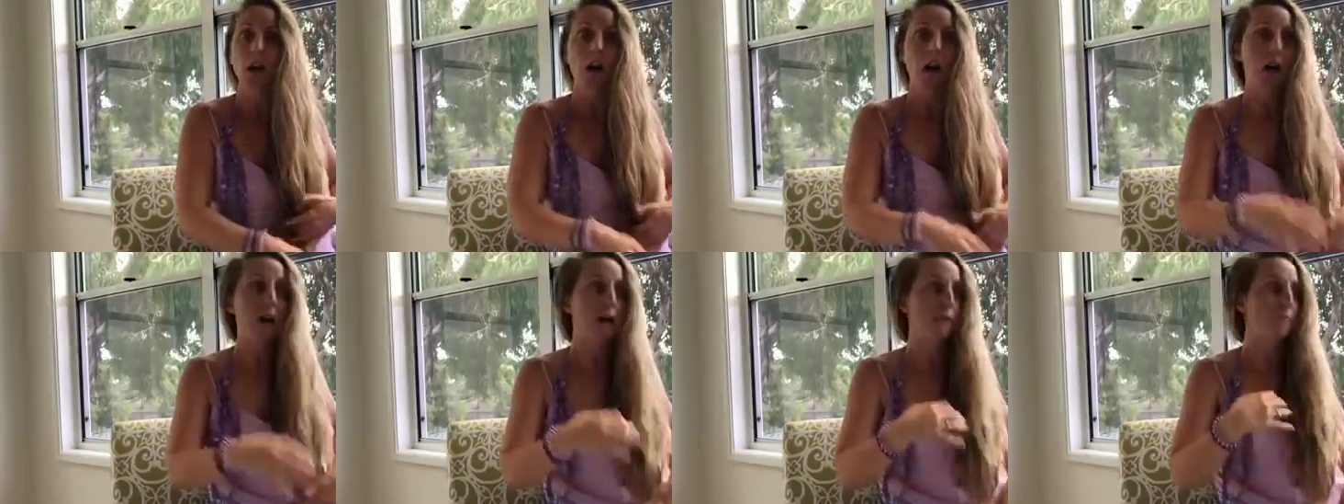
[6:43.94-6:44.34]

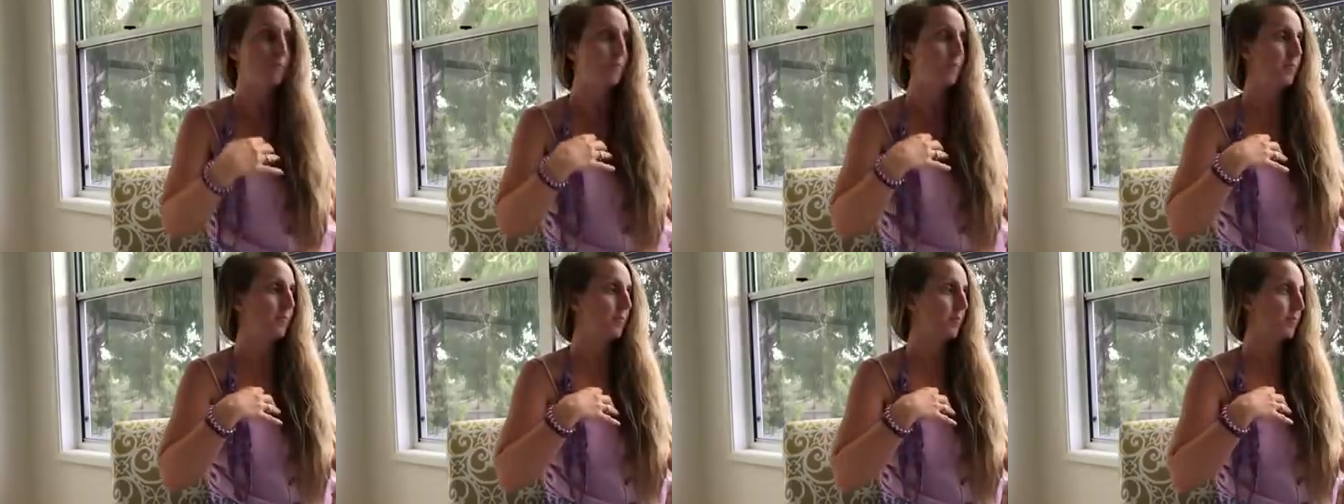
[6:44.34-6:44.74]

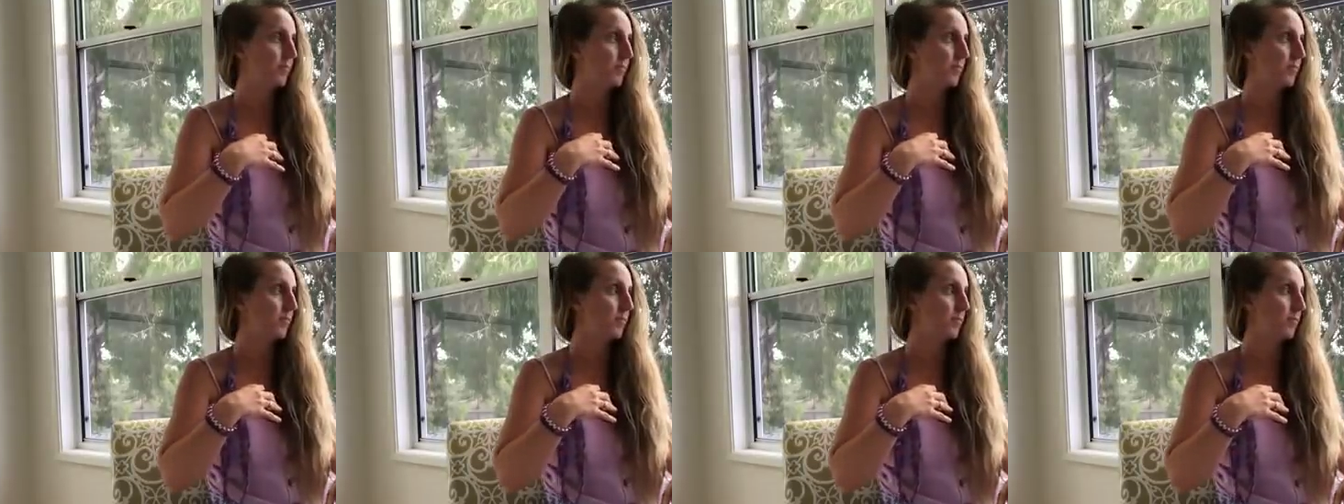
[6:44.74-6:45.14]

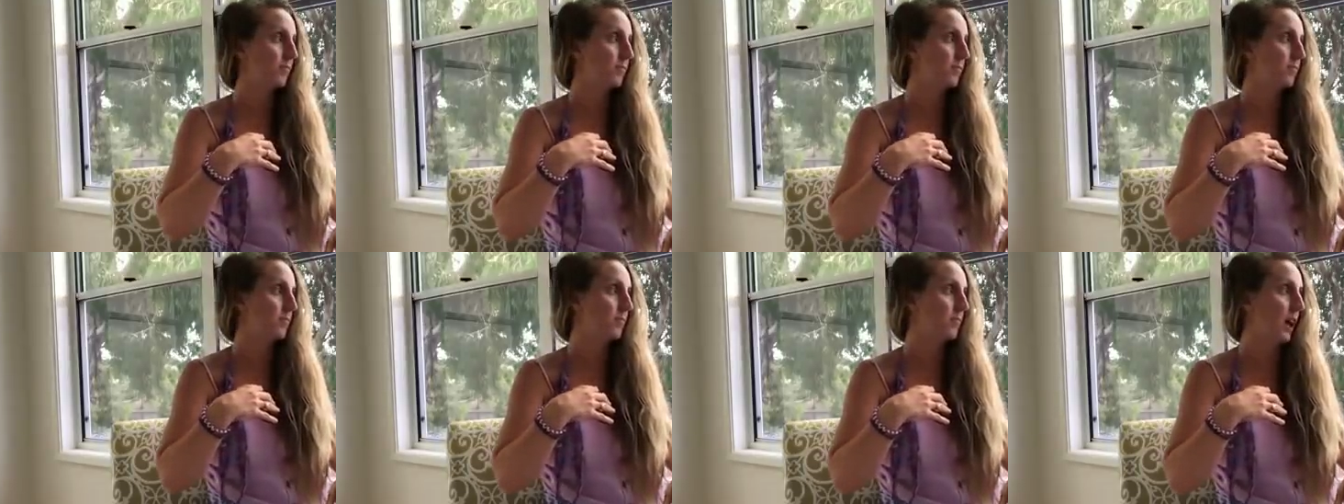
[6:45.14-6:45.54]

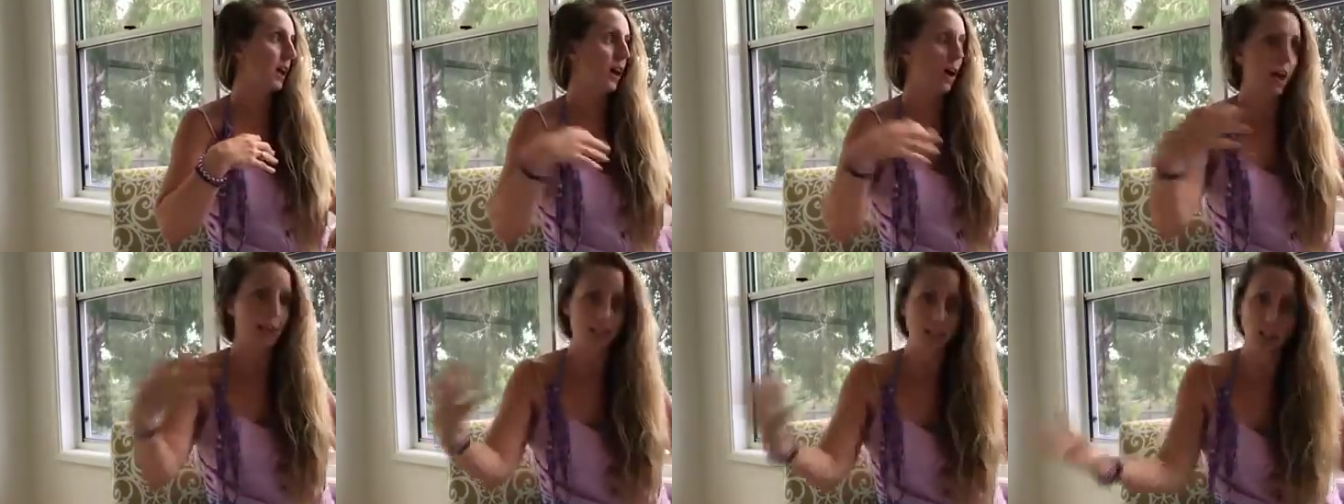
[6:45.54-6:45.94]

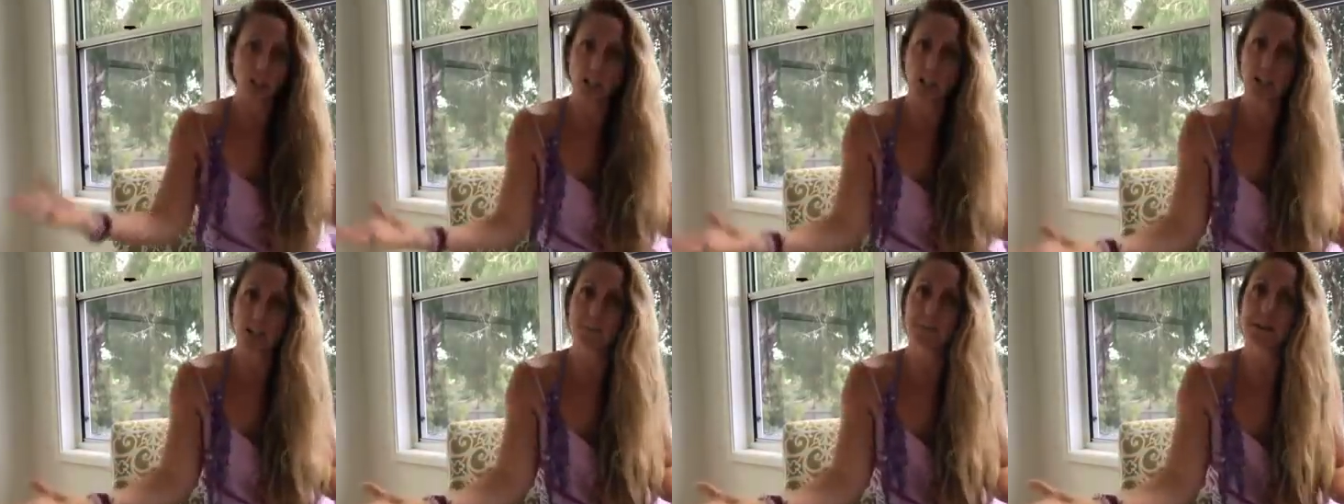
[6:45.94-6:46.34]
I
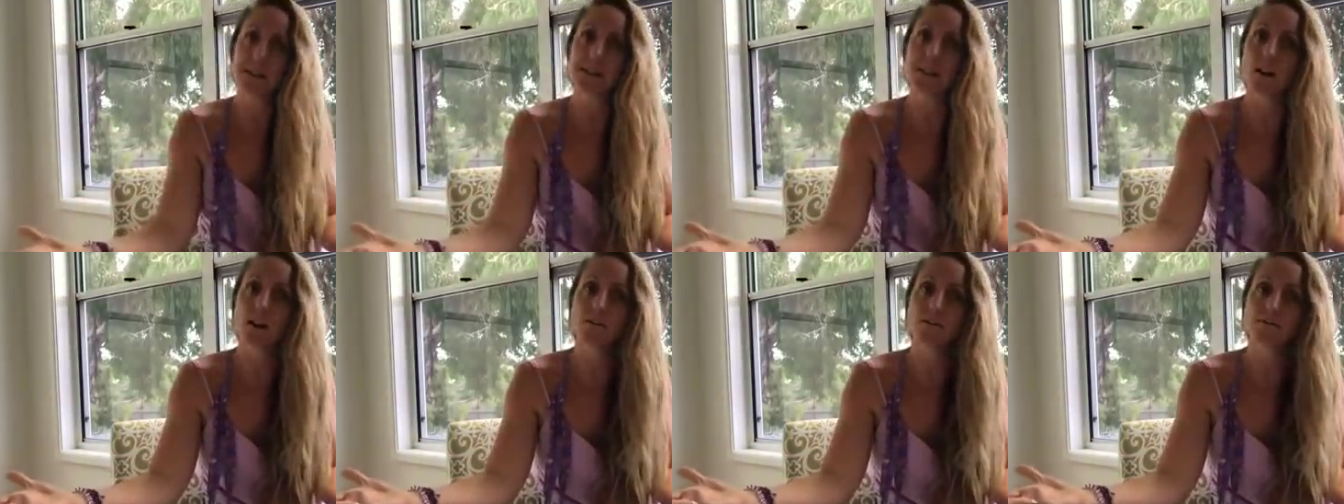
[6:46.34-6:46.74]
educated
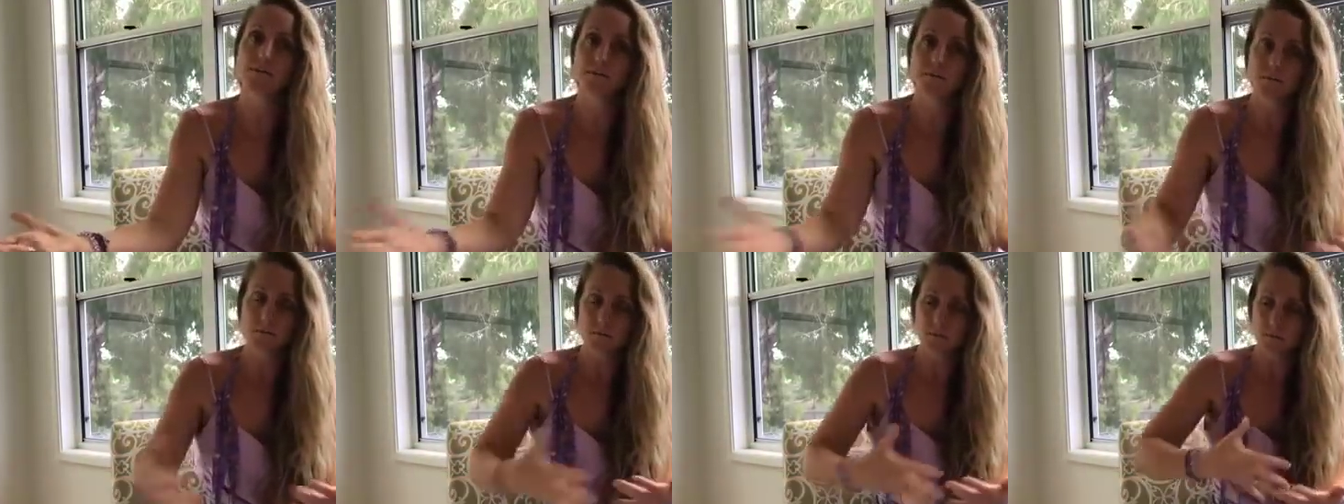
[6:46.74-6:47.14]
myself,
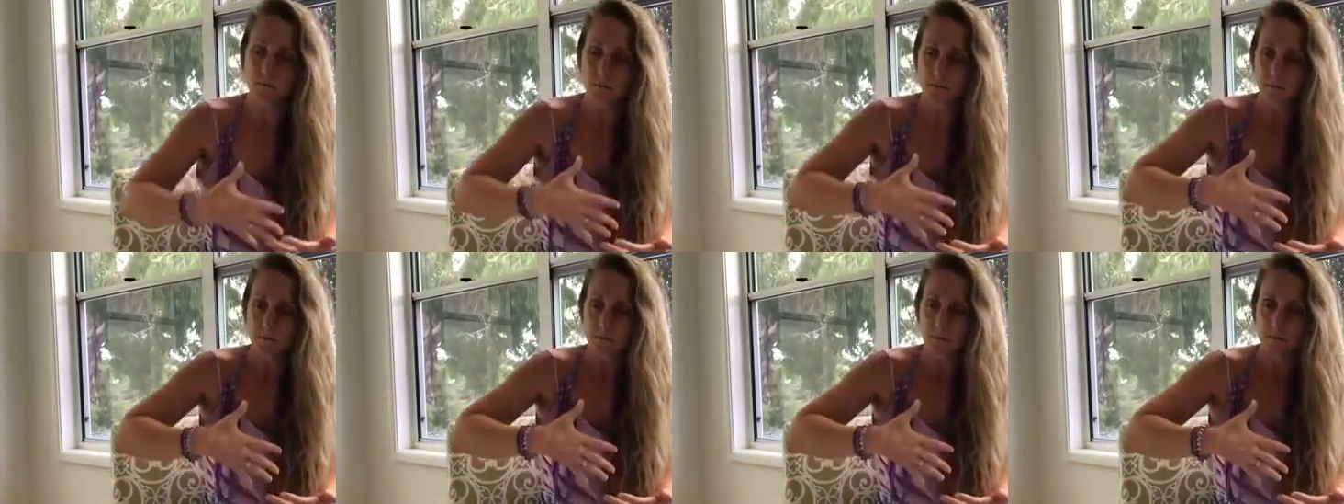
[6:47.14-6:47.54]

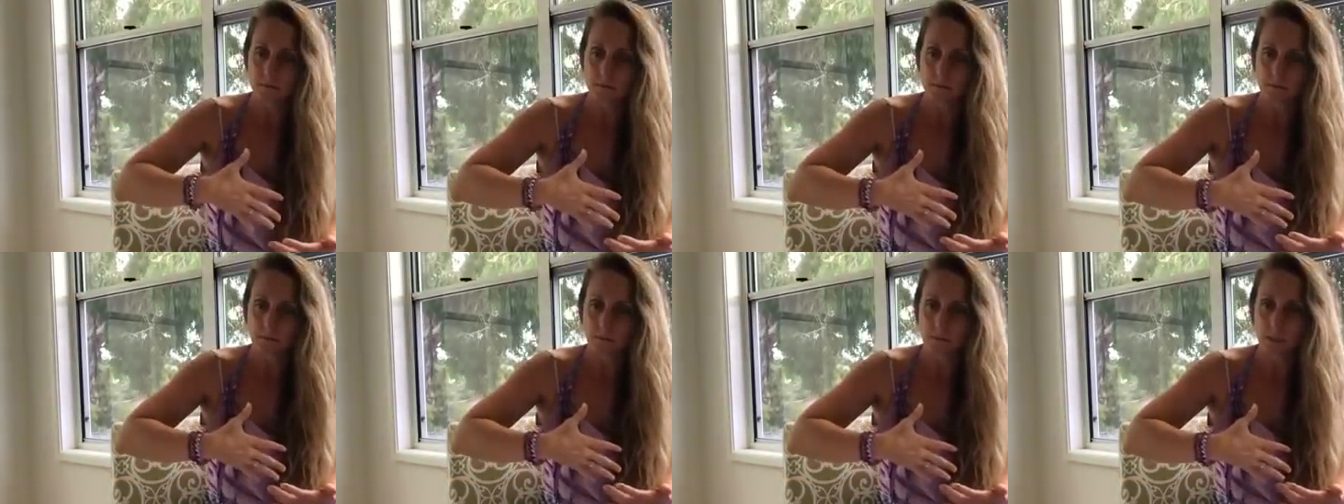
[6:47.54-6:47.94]

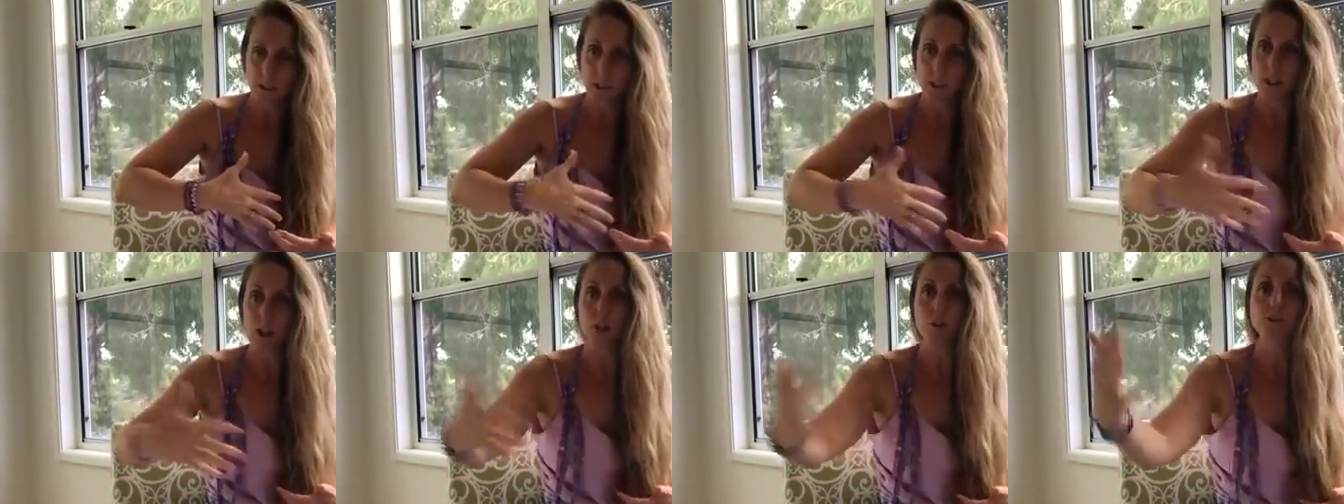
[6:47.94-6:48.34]

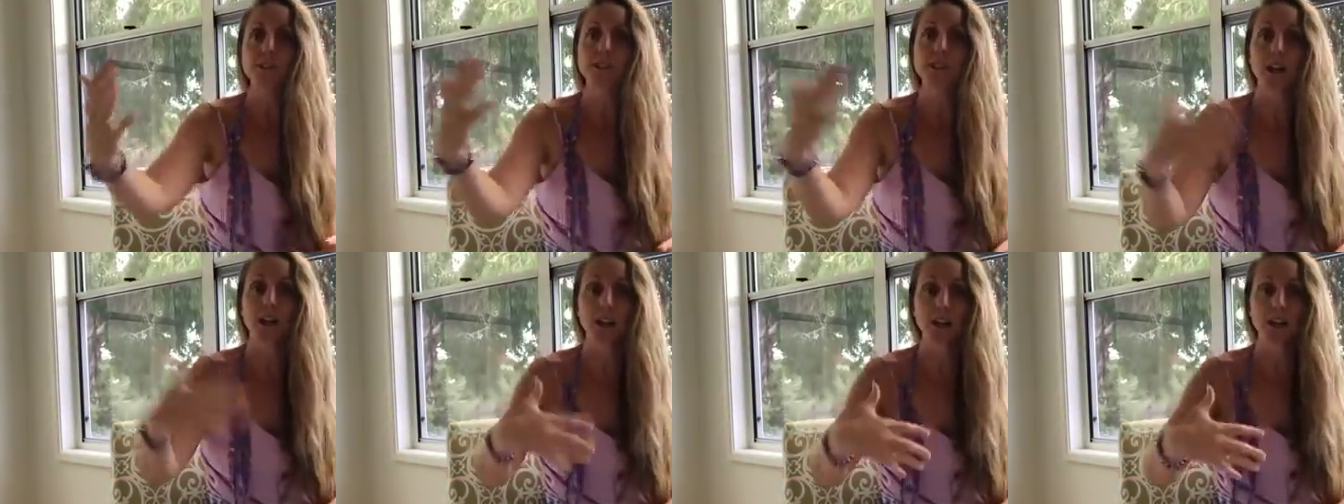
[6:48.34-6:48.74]

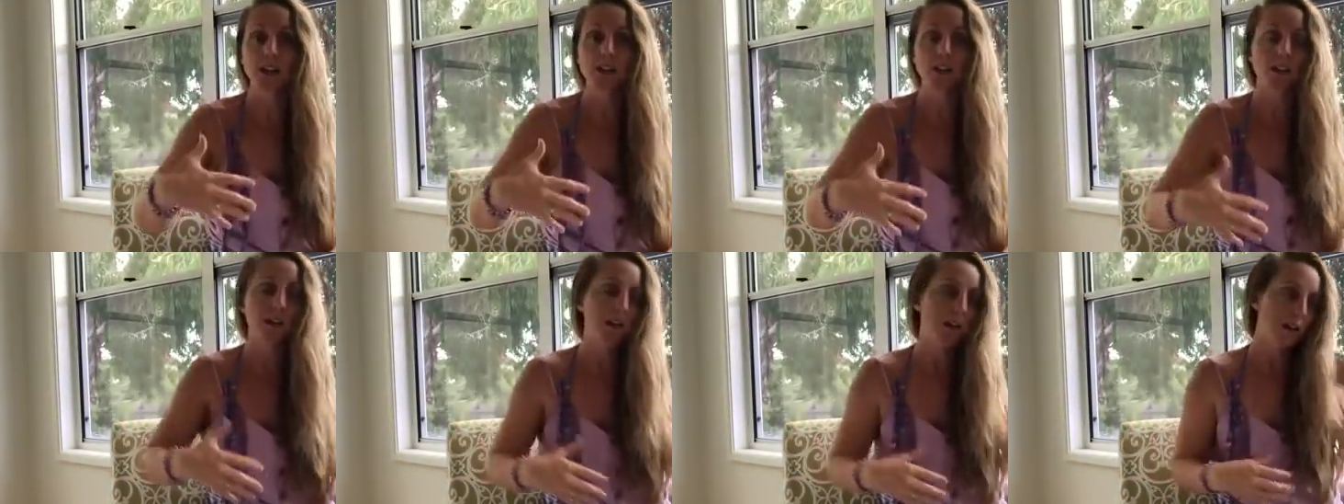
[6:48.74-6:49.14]
self-studied.